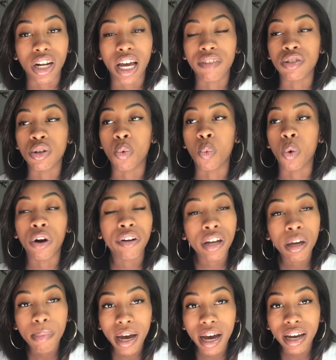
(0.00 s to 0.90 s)
don't have to
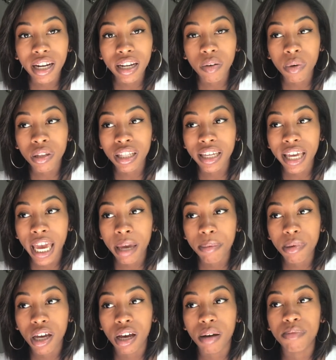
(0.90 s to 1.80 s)
worry about it when the
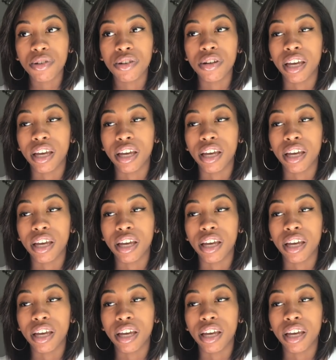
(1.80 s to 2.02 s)
game comes.